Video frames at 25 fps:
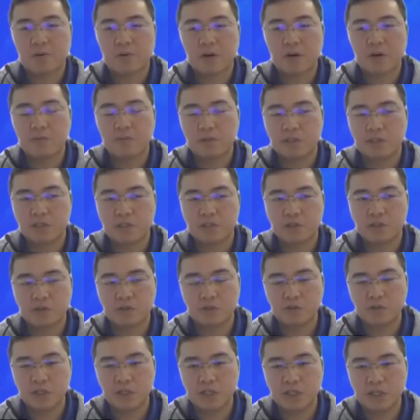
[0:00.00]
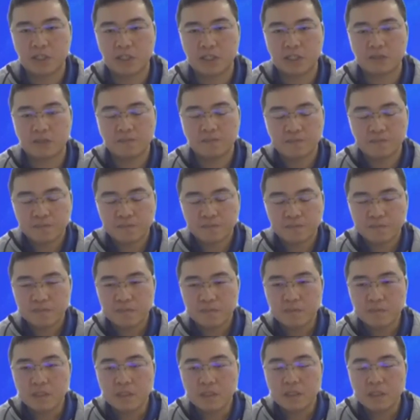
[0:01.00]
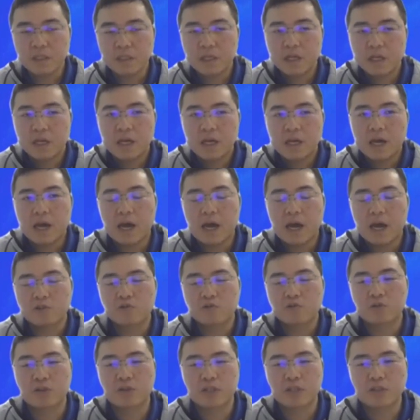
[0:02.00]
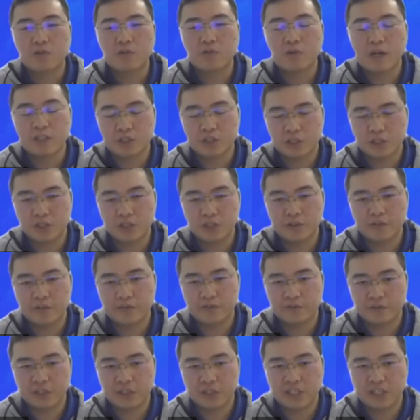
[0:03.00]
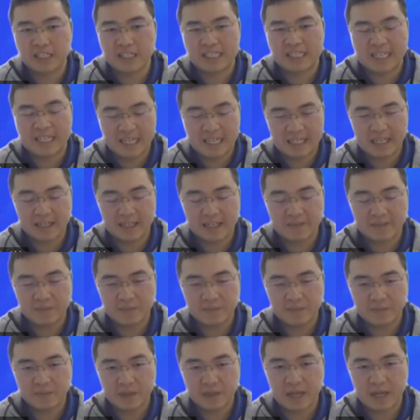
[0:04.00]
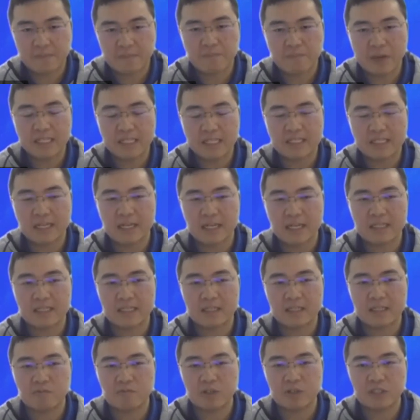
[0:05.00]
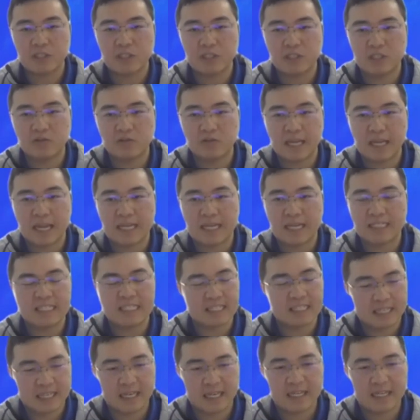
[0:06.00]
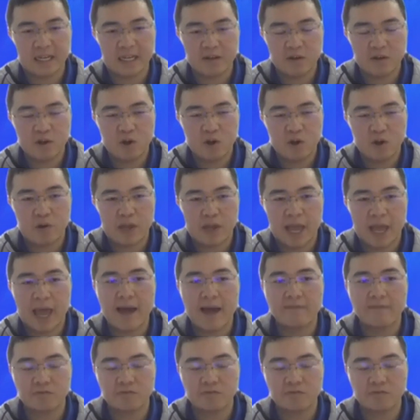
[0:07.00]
The purpose two is to achieve the data, and based on the wind tunnel testing data, we